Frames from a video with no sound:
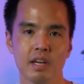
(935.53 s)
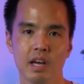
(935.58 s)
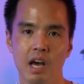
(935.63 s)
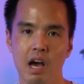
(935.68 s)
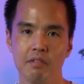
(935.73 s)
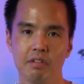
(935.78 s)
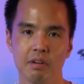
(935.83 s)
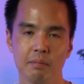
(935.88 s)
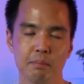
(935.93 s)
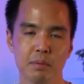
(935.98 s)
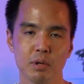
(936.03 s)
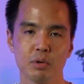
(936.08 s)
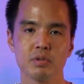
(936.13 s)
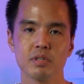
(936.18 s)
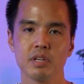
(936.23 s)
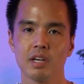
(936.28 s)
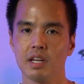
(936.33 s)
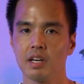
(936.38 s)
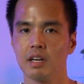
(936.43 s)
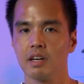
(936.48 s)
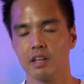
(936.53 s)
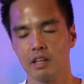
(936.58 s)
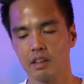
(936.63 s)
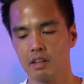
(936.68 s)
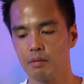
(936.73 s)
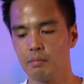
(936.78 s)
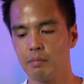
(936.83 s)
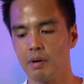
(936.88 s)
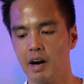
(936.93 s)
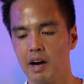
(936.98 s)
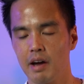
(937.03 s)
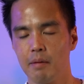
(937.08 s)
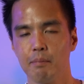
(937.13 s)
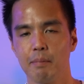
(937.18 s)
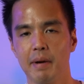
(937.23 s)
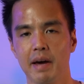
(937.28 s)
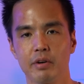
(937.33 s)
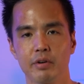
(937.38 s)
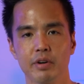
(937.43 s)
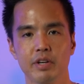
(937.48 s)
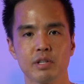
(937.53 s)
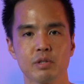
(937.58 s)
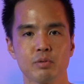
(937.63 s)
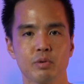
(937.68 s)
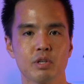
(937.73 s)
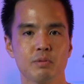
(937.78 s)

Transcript: having built-in lithium-ion batteries,